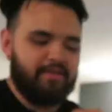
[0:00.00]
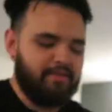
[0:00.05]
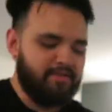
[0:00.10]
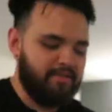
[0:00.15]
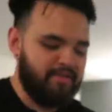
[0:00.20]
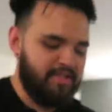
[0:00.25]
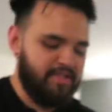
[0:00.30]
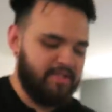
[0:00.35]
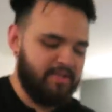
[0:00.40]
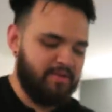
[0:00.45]
It
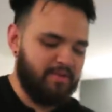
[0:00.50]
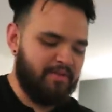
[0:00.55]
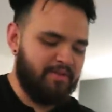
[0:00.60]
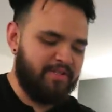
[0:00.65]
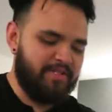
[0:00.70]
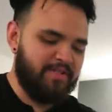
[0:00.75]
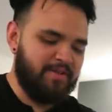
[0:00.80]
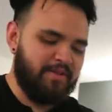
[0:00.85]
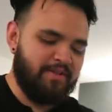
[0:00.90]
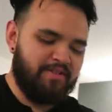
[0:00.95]
looks like
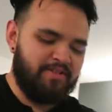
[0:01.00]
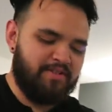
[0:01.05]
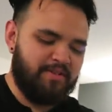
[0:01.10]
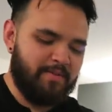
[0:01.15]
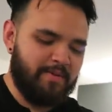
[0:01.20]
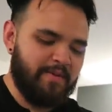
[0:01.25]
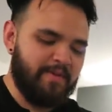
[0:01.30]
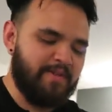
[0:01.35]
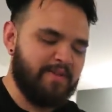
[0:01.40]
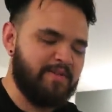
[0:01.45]
orange soda,
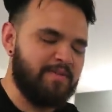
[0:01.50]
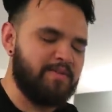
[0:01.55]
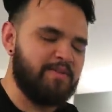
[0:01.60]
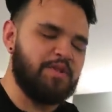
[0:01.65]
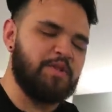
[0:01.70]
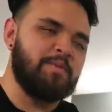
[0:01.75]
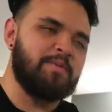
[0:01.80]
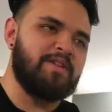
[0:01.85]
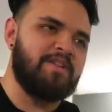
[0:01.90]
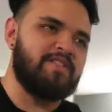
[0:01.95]
so I'm going to
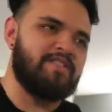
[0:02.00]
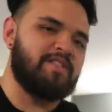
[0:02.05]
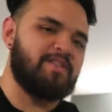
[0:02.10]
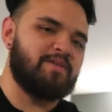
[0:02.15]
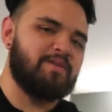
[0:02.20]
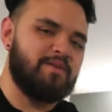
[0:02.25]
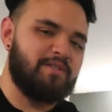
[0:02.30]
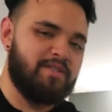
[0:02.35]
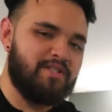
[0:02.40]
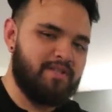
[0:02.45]
assume it tastes
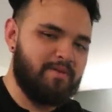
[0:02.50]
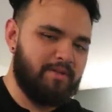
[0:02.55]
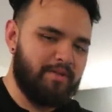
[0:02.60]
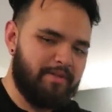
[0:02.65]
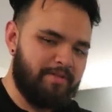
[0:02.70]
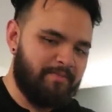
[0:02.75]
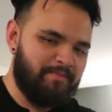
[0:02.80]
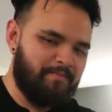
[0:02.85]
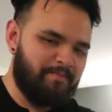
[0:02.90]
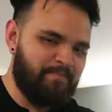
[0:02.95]
like orange
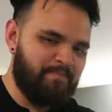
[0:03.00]
soda.